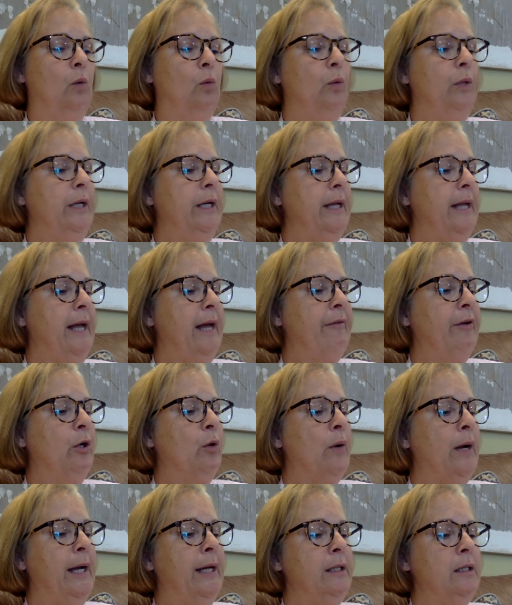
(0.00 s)
We could have a
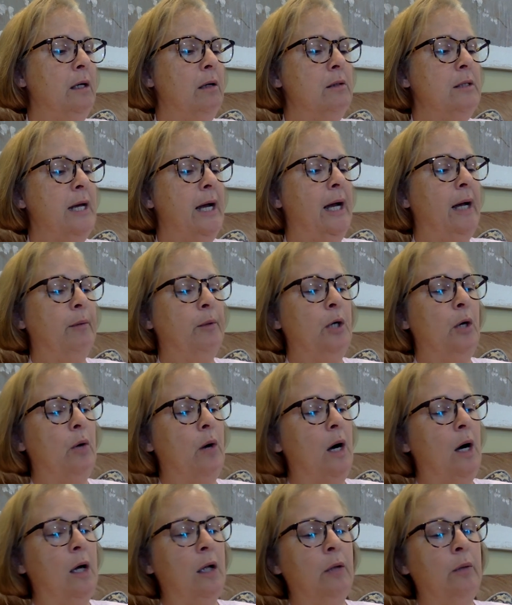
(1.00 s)
grand old time, go
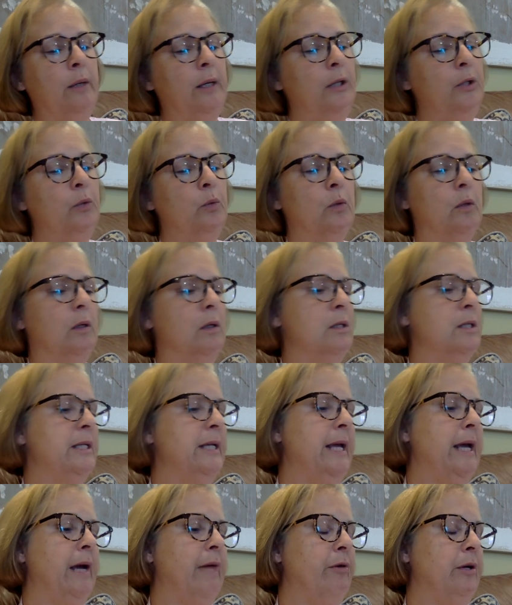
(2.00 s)
all around the world,
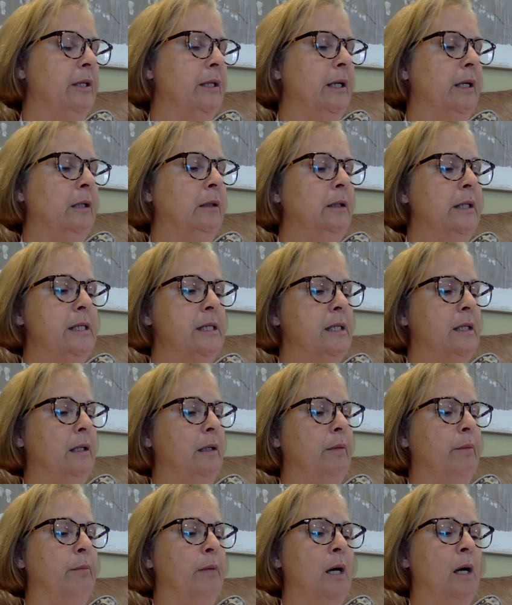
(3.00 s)
see everything.
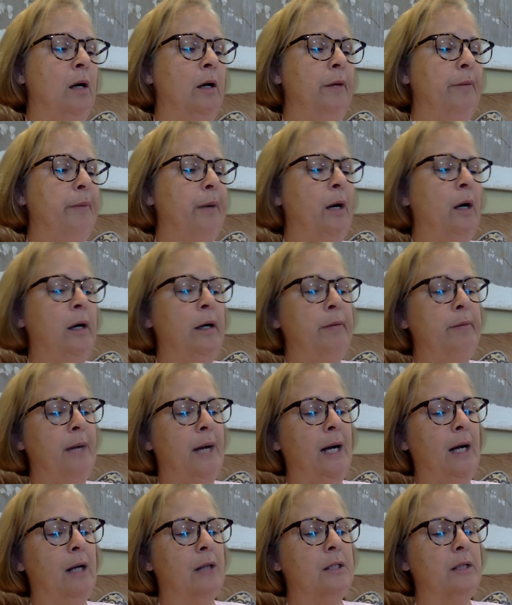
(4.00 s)
Listen, Ma and Pa and
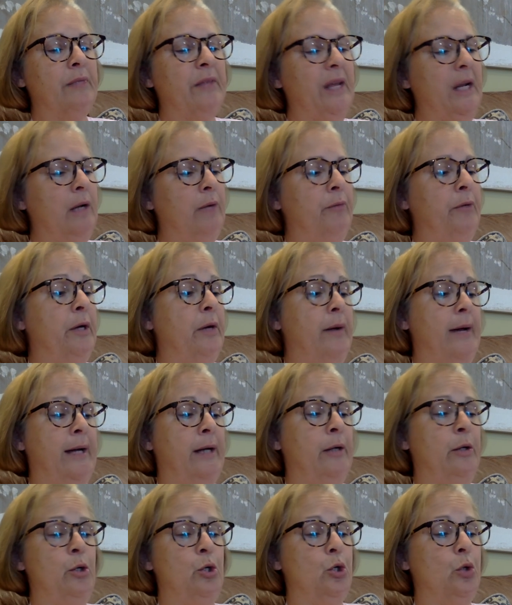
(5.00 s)
Miles, they don't know how
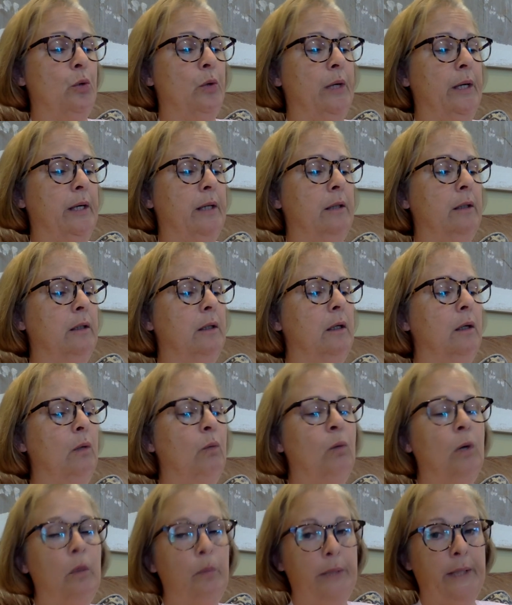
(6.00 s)
to enjoy it,
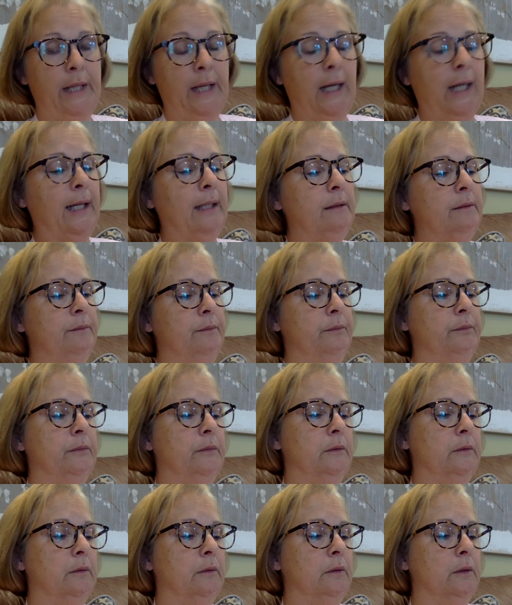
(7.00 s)
what we got.
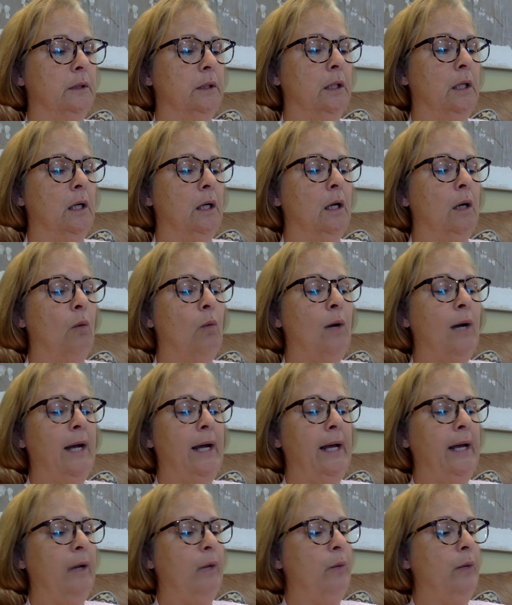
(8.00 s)
Why,
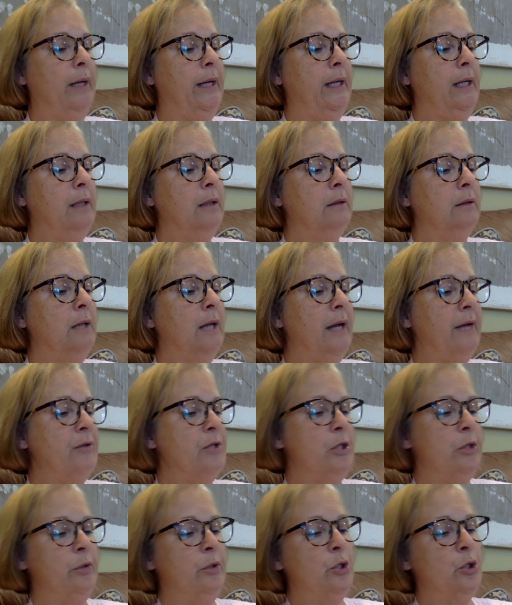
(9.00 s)
heck, Winnie, life's
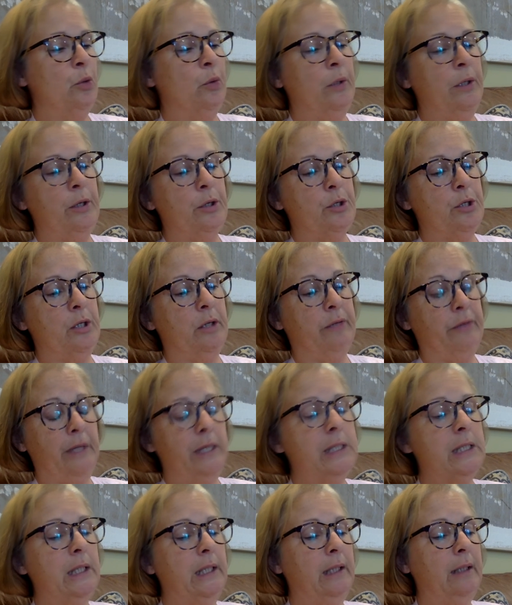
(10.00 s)
to enjoy yourself,
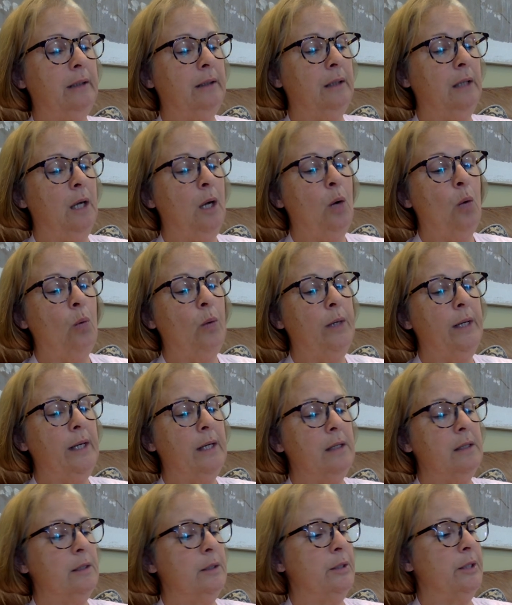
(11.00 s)
isn't it? What
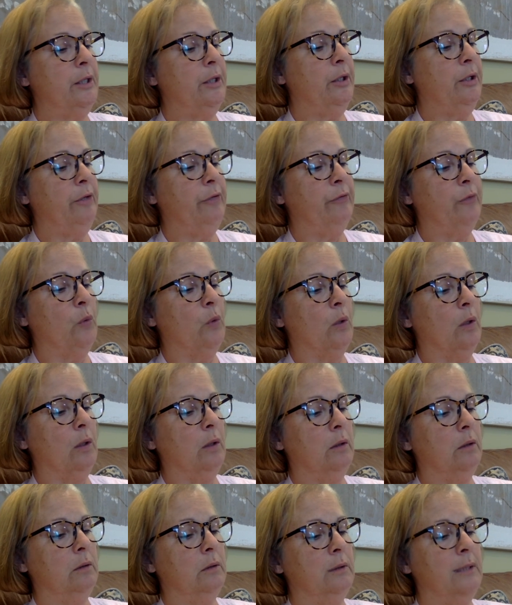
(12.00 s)
else is it good for?
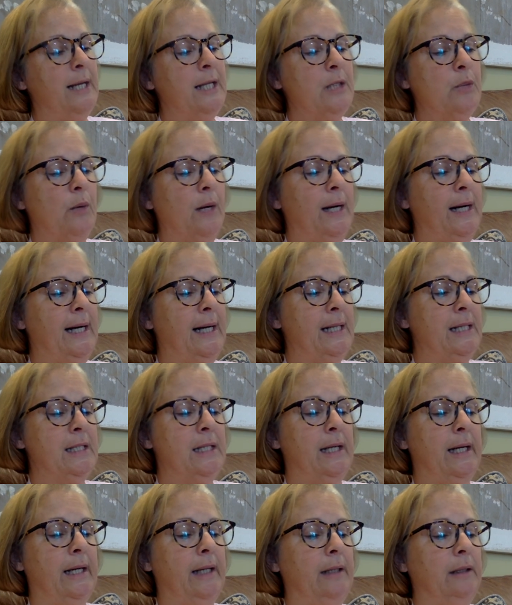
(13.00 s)
That's why I
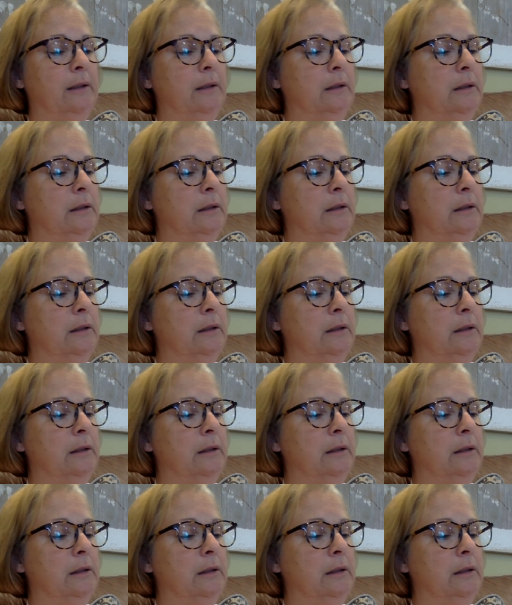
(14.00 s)
say.